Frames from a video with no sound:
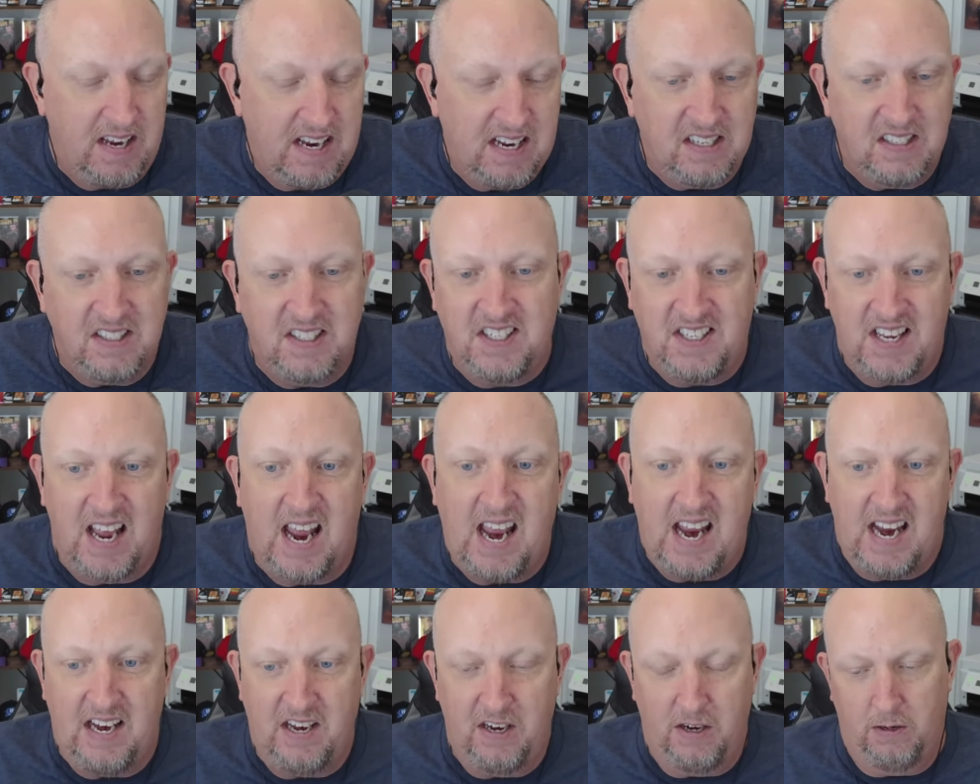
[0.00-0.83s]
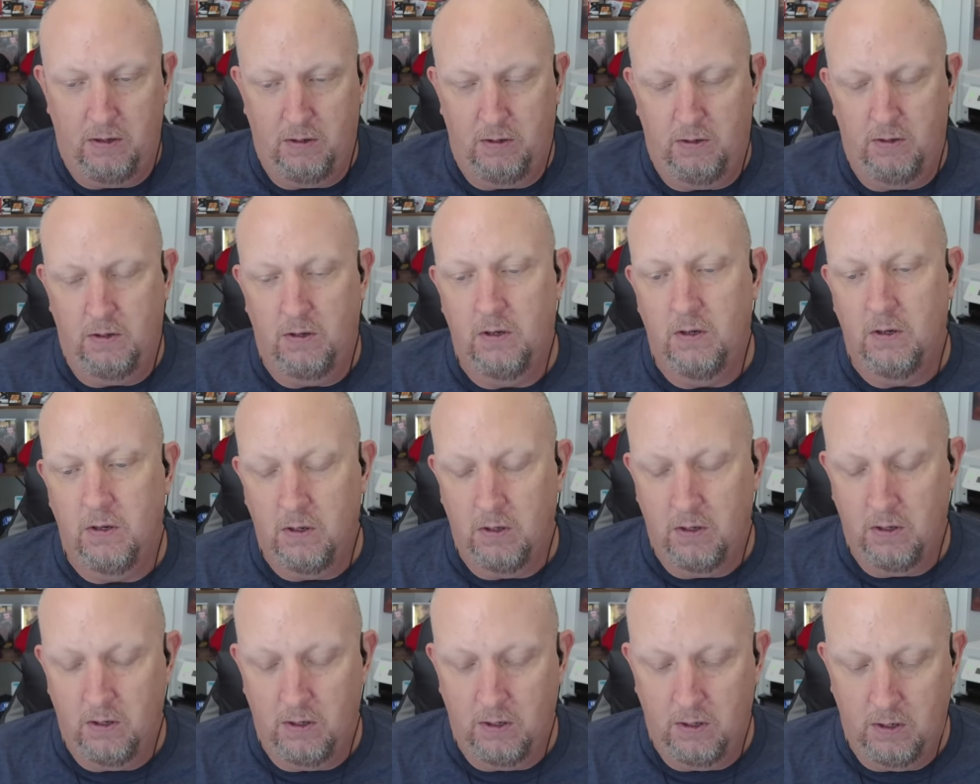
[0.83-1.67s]
insane.
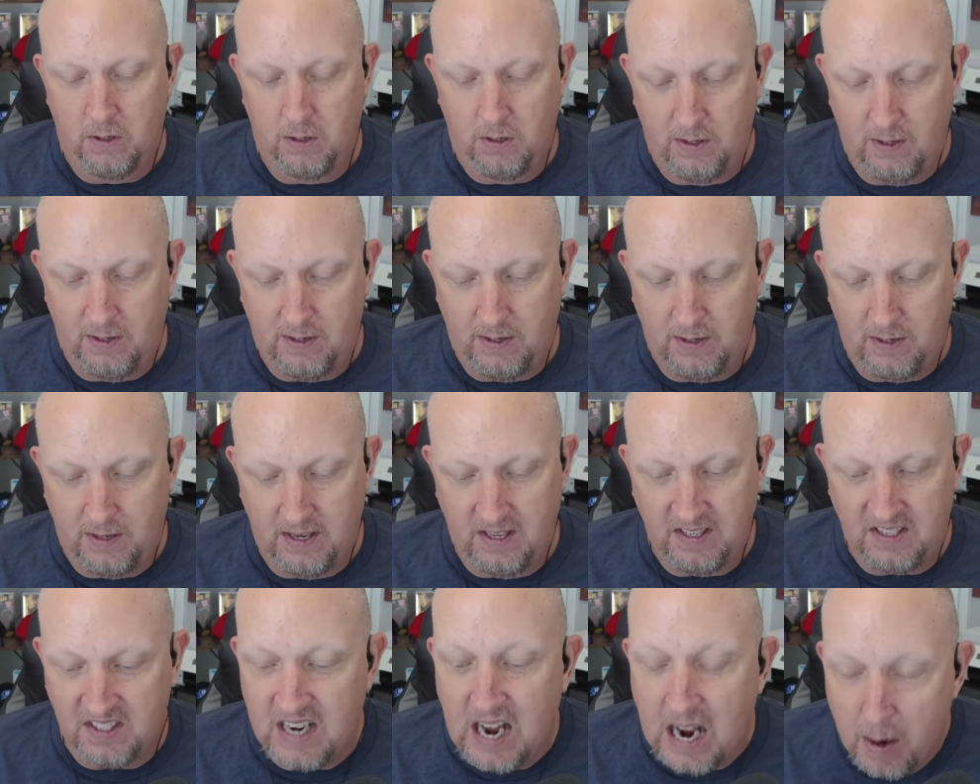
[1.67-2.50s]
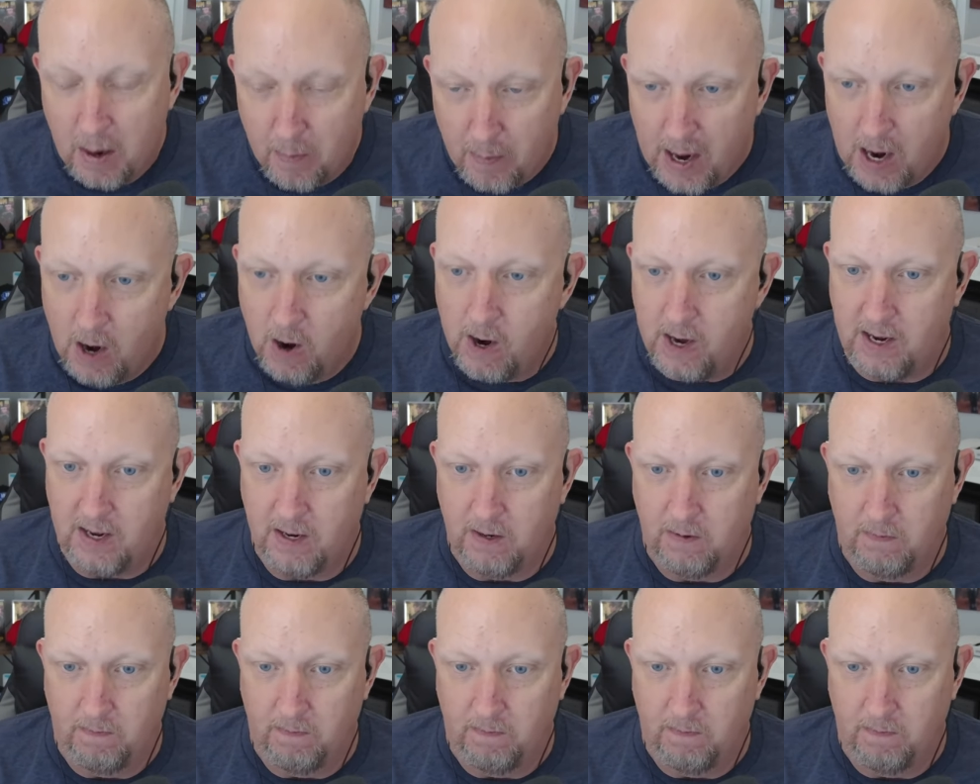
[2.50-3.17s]
It's not American.